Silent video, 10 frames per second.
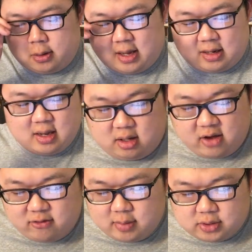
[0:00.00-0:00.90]
Like,
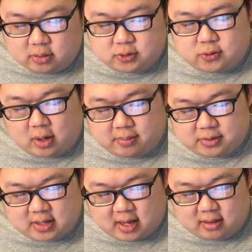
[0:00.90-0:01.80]
give him his own drum
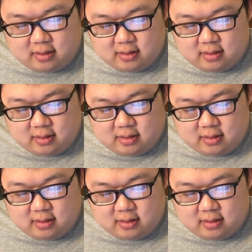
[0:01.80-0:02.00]
set.